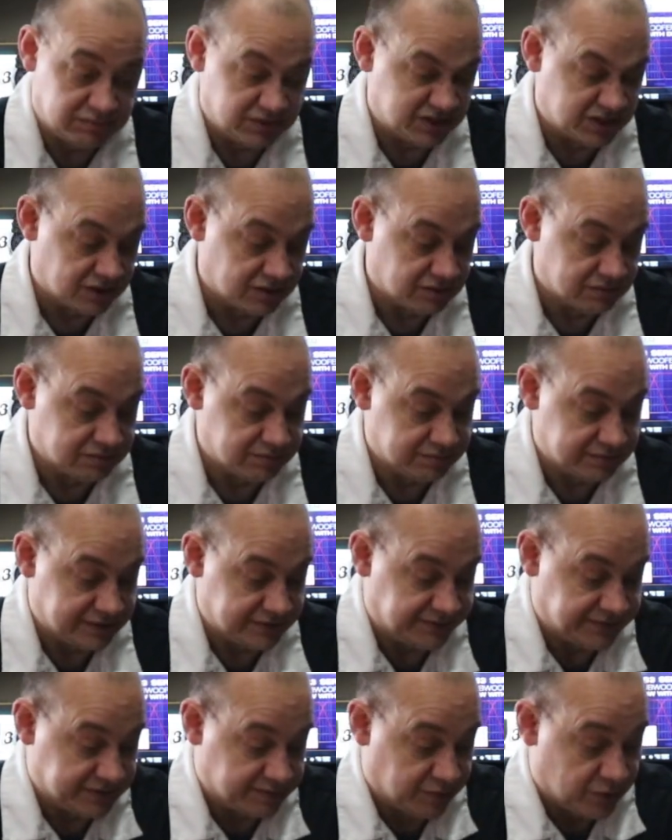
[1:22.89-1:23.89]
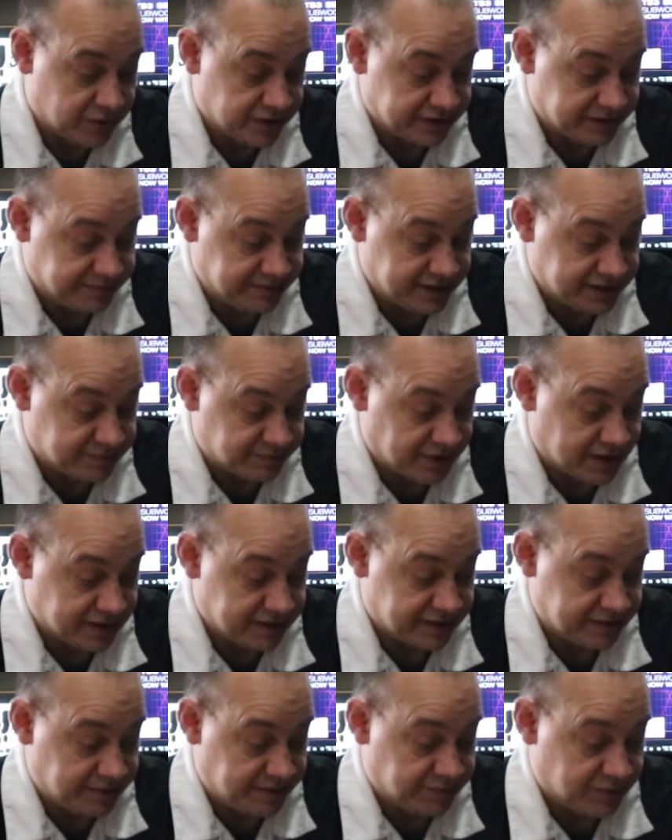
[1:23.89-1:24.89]
So if it's boring to me, it's
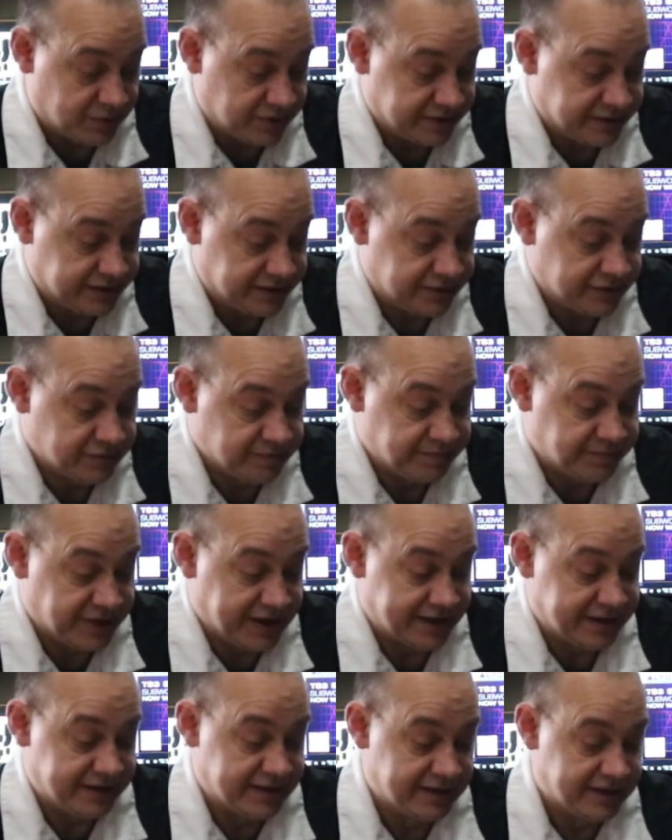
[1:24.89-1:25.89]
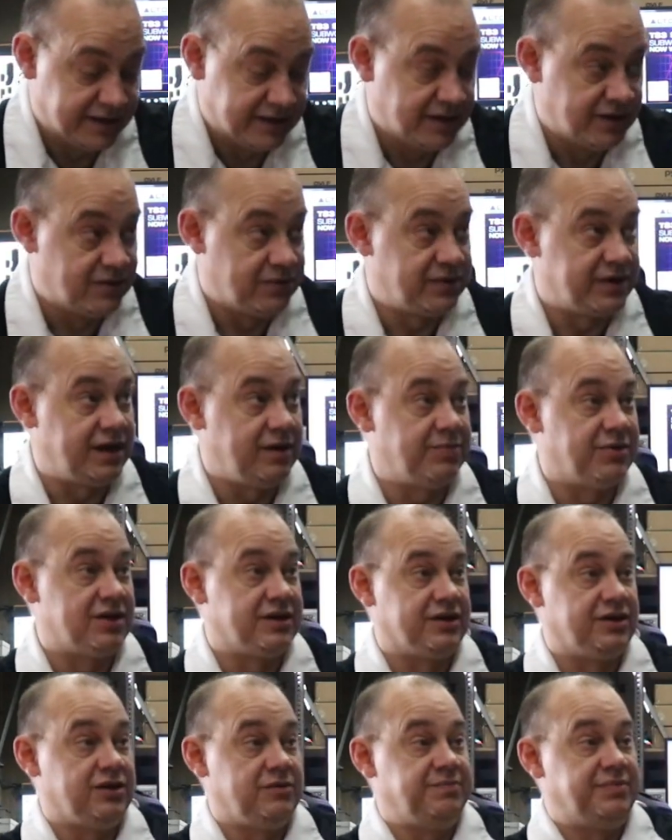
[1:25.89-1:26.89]
probably gonna be boring to you, but we'll keep all
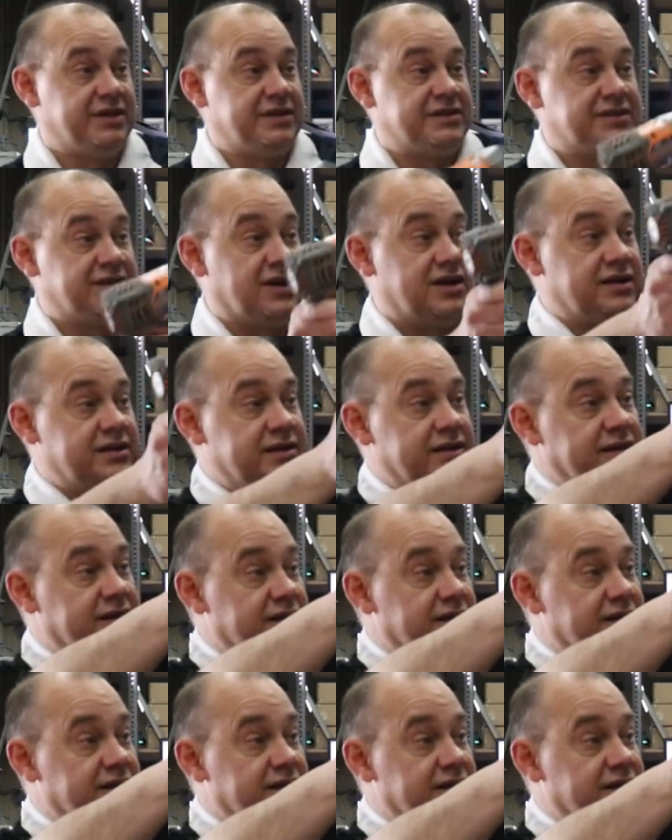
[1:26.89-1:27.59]
the good bits on.